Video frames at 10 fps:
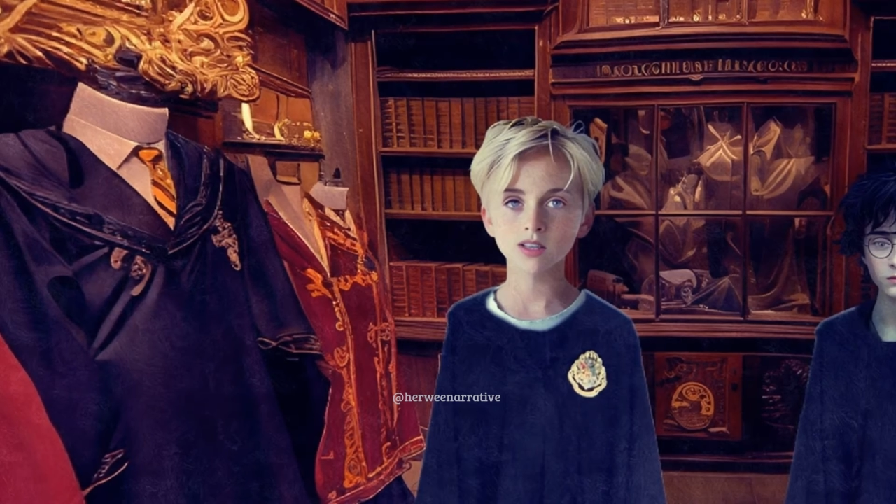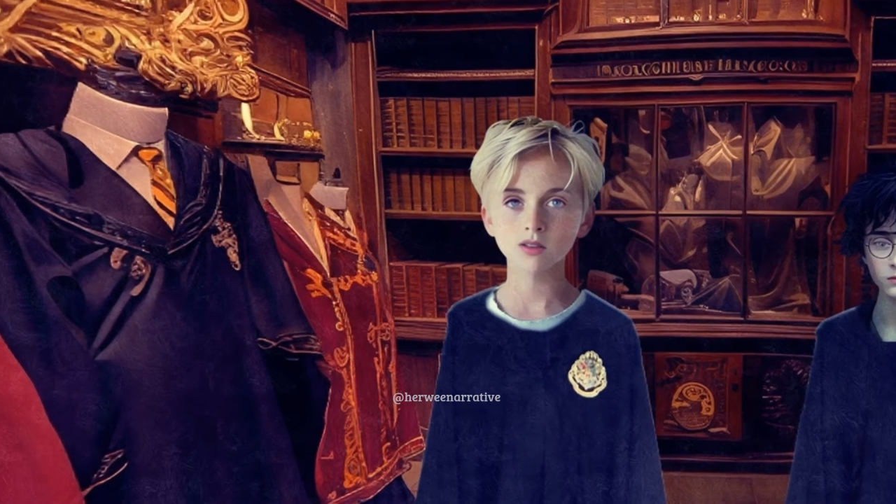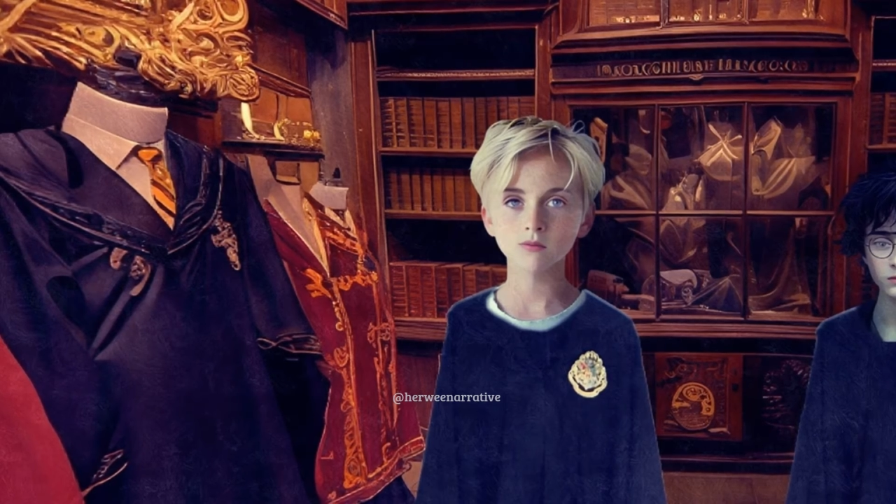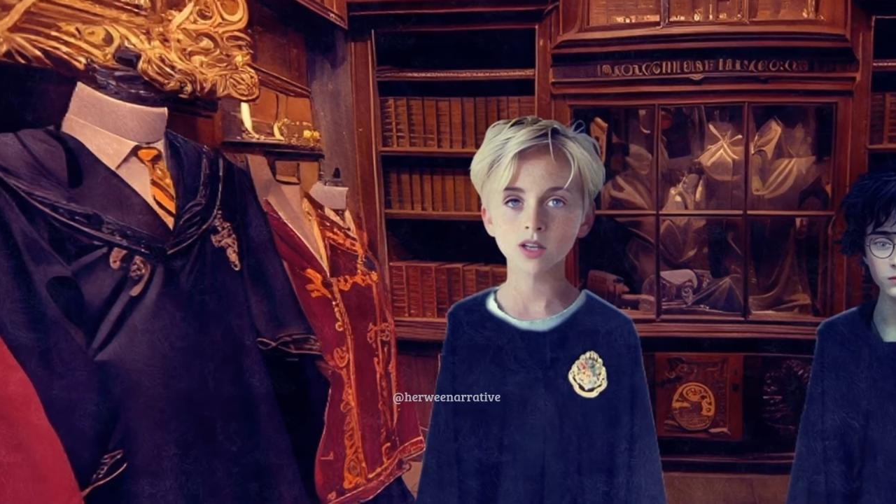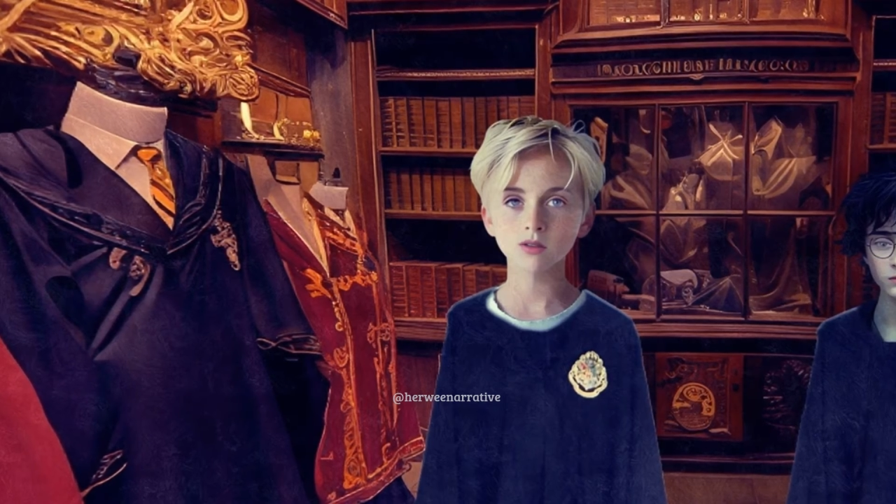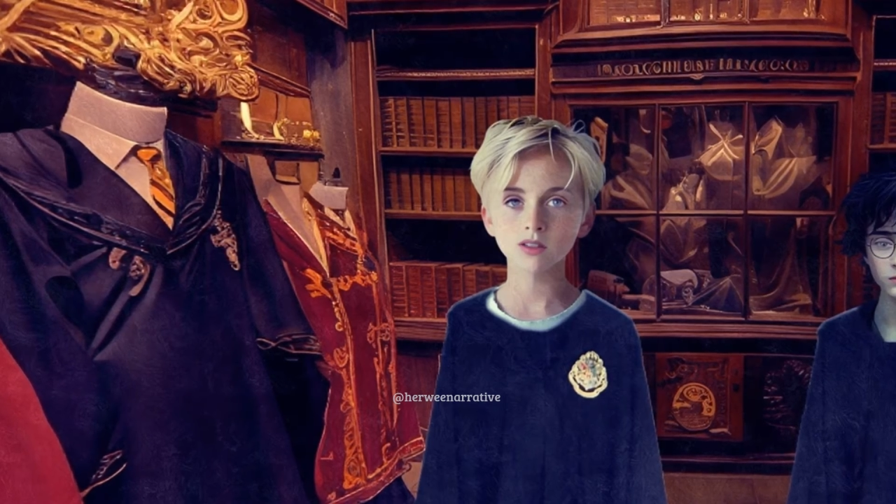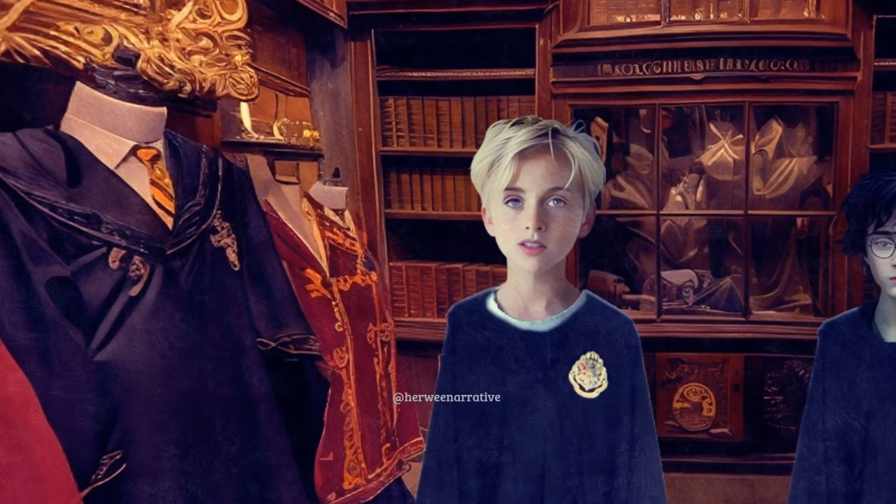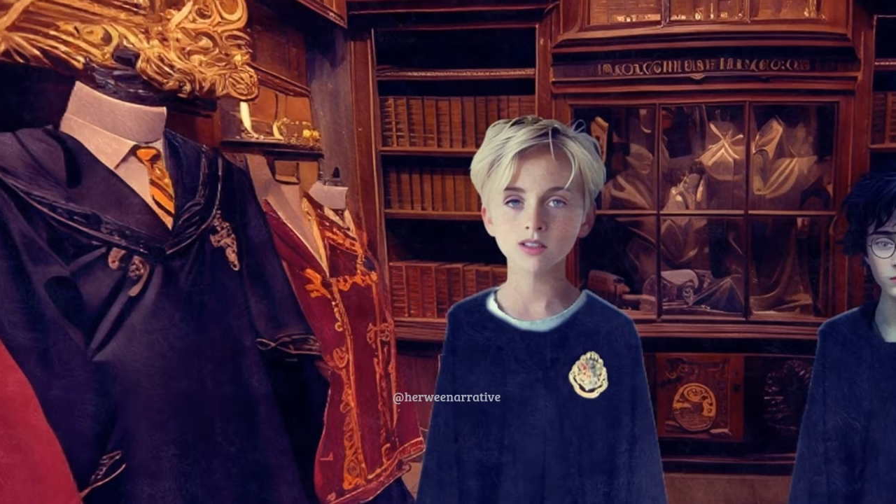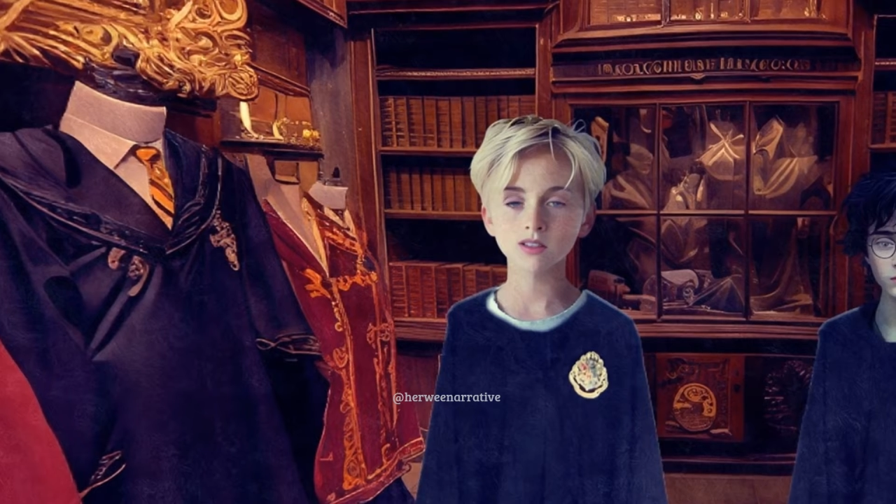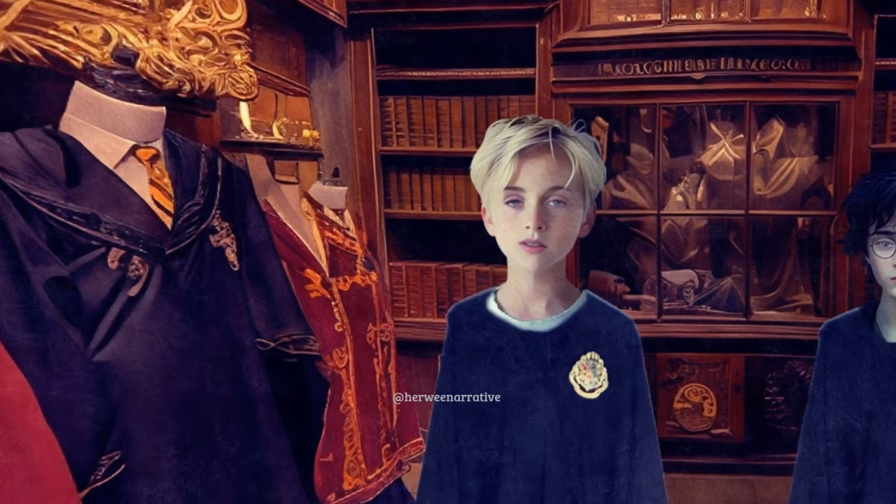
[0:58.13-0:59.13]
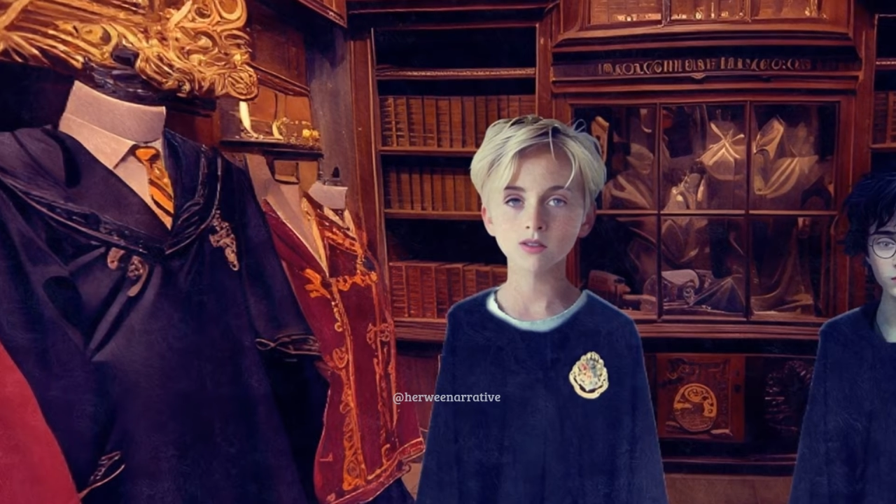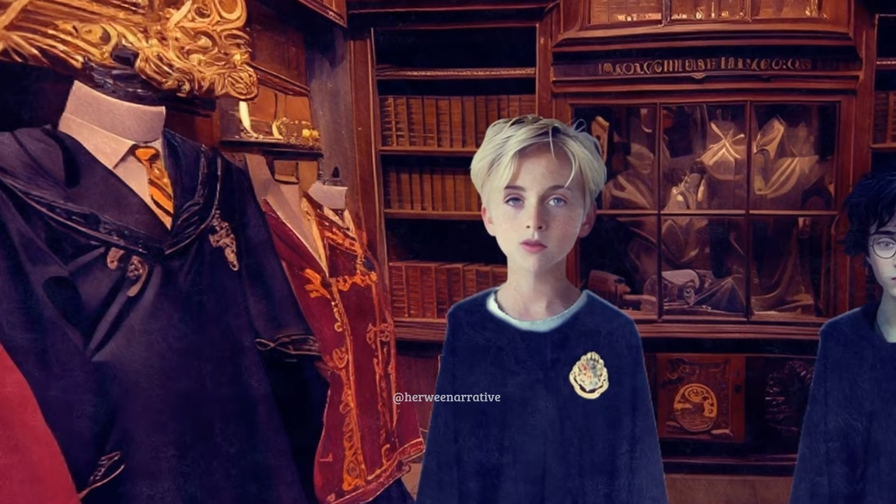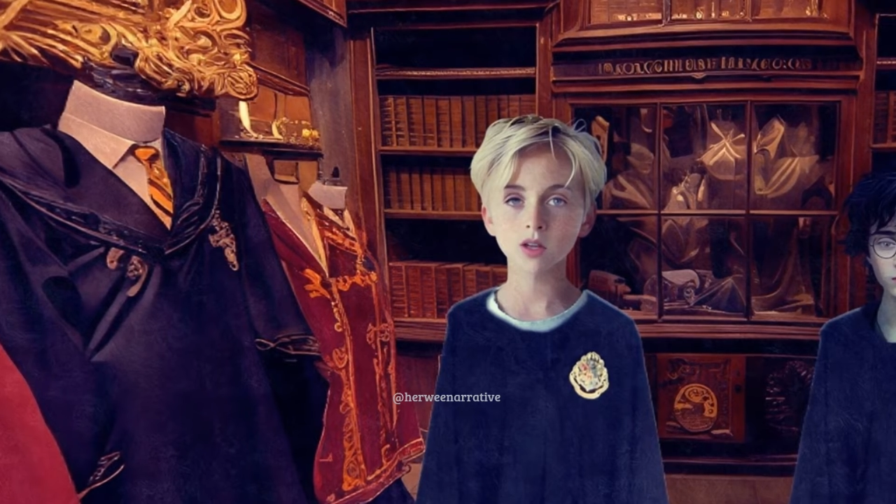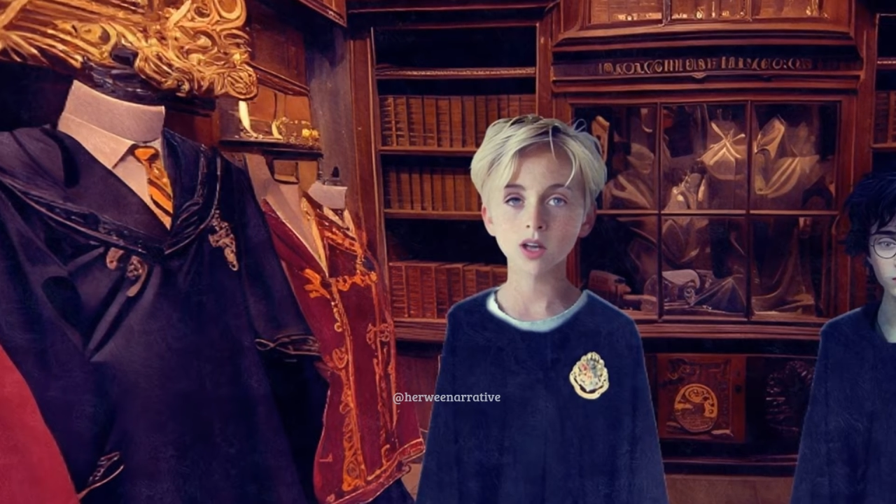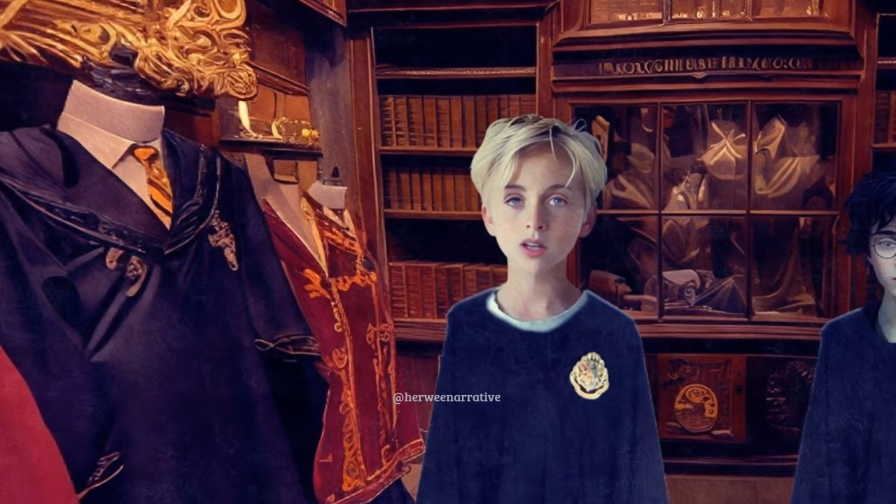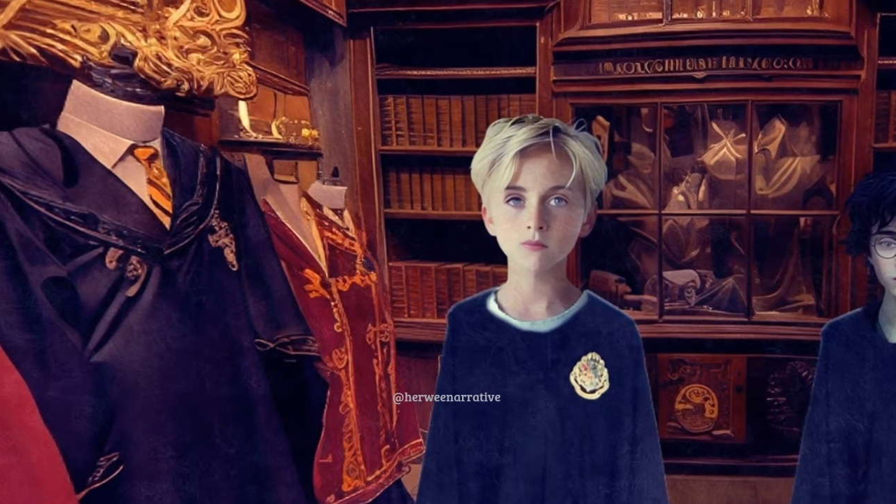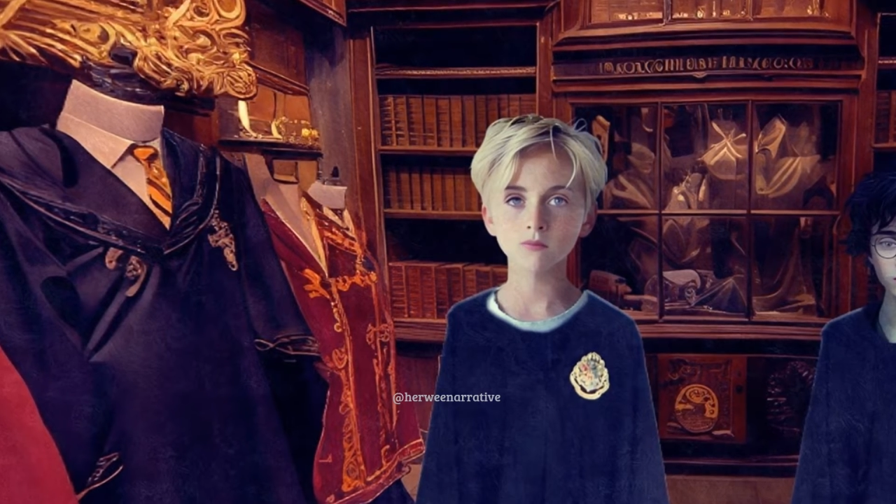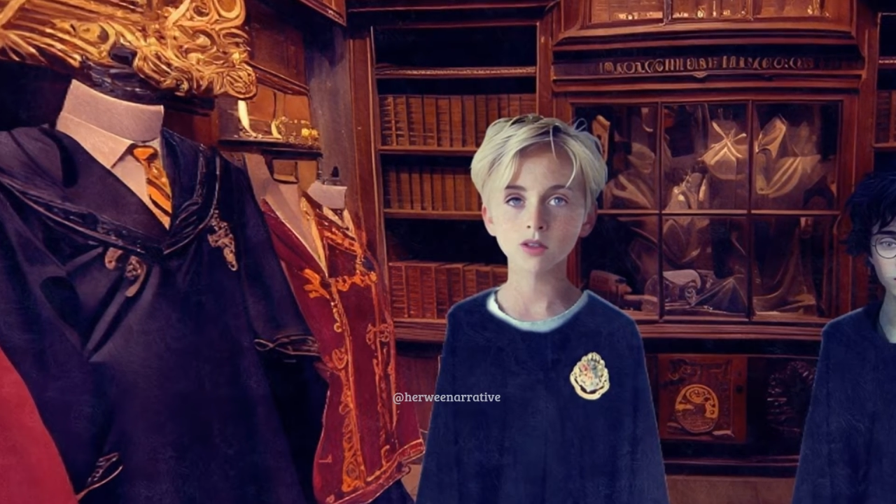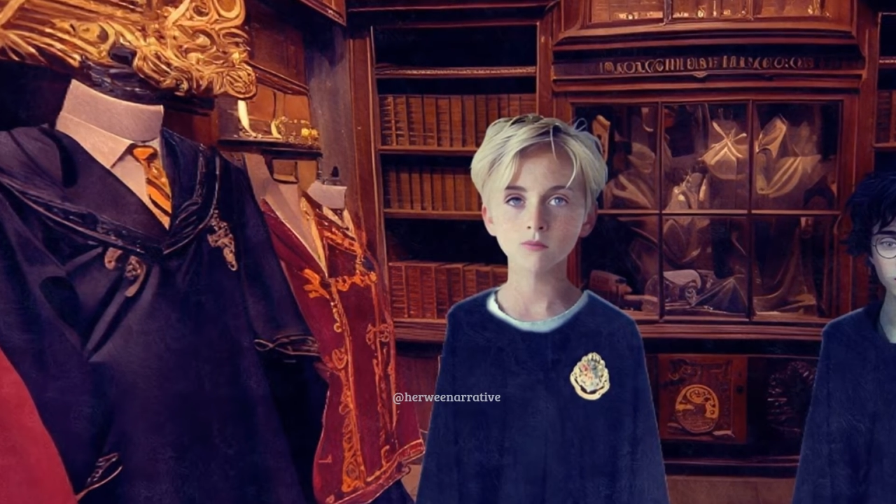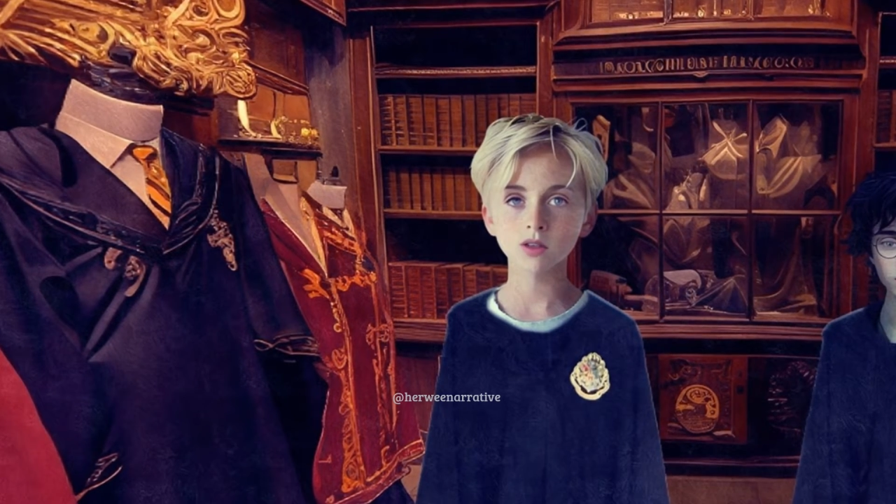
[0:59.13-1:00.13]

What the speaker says: Father says it's a crime if I'm